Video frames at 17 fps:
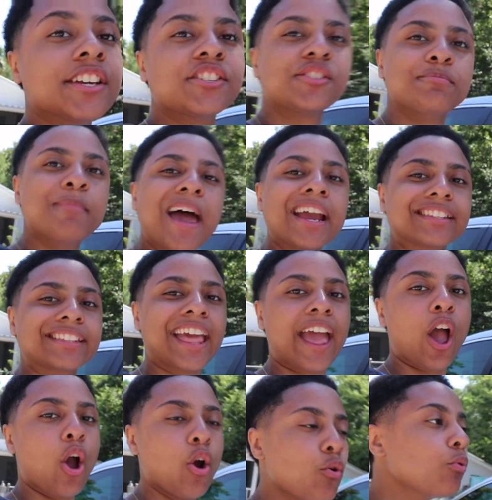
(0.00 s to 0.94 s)
smack
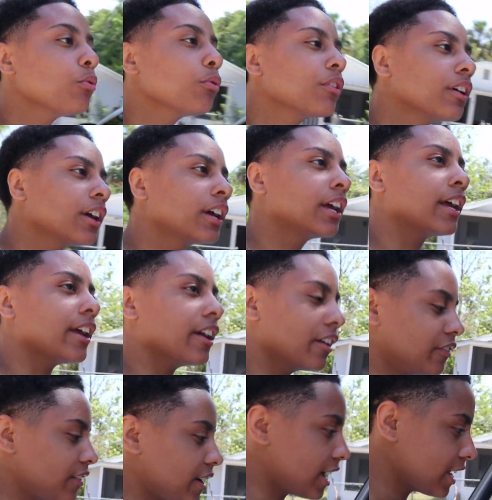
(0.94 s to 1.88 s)
that hoe
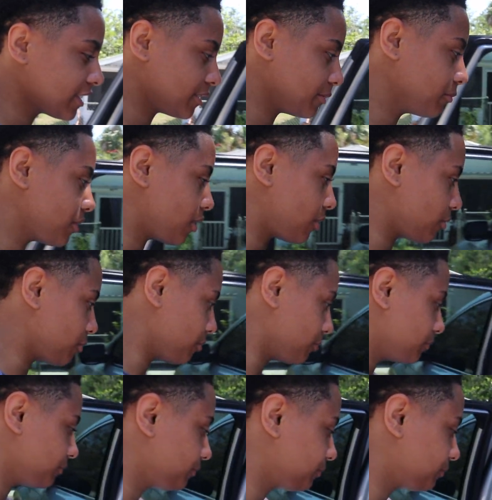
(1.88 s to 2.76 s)
and find some gold.